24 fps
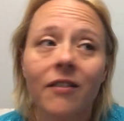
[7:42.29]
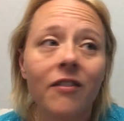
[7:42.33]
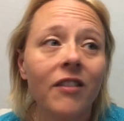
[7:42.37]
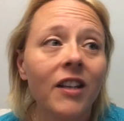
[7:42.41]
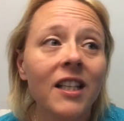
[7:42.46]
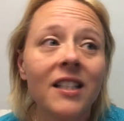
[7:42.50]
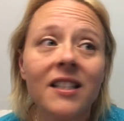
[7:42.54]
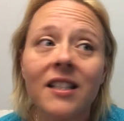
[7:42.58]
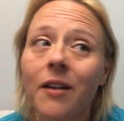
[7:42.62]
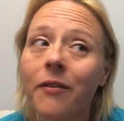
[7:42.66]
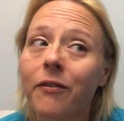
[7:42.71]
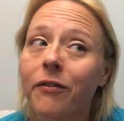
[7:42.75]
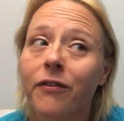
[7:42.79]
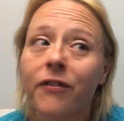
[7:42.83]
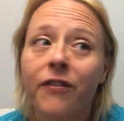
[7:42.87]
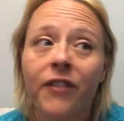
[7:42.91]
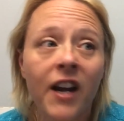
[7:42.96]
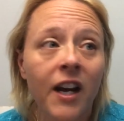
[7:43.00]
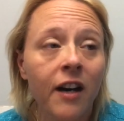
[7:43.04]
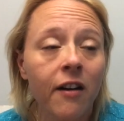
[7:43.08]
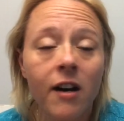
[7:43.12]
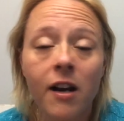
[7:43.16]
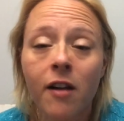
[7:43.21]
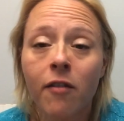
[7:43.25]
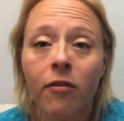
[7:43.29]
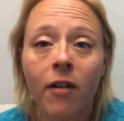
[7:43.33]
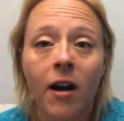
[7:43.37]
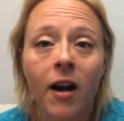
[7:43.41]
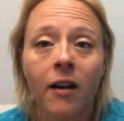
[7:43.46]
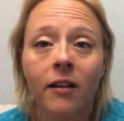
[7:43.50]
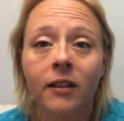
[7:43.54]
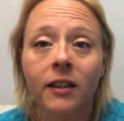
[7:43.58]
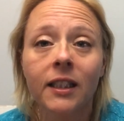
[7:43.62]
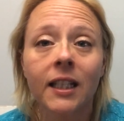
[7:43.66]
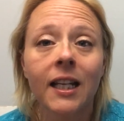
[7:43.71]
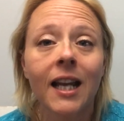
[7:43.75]
except very
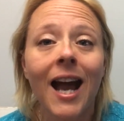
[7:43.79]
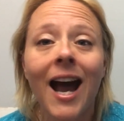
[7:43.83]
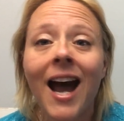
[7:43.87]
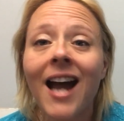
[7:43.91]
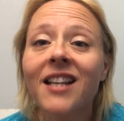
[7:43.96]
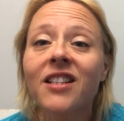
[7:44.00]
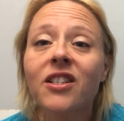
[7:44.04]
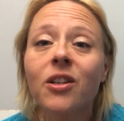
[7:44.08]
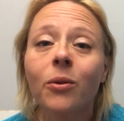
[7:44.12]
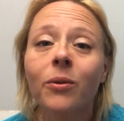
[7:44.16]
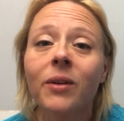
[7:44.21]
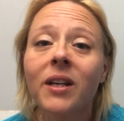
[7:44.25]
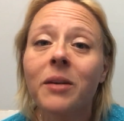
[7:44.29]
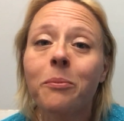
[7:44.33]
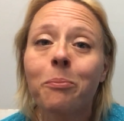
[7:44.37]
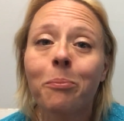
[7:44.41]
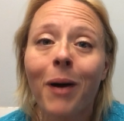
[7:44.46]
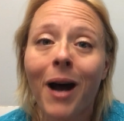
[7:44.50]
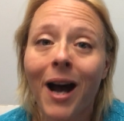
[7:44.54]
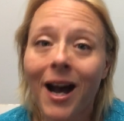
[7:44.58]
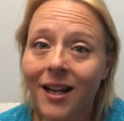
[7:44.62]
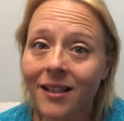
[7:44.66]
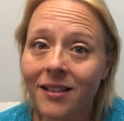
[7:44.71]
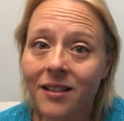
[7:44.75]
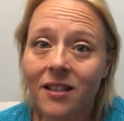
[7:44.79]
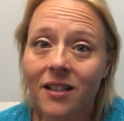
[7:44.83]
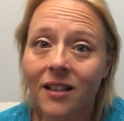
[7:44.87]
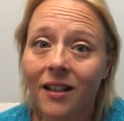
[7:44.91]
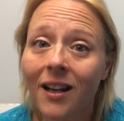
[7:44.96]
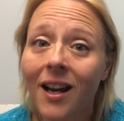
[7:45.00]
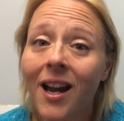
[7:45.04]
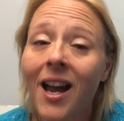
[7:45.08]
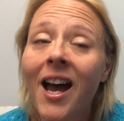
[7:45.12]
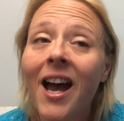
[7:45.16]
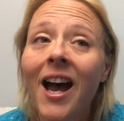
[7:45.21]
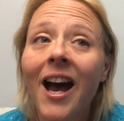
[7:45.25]
rarely. I don't eat pasta.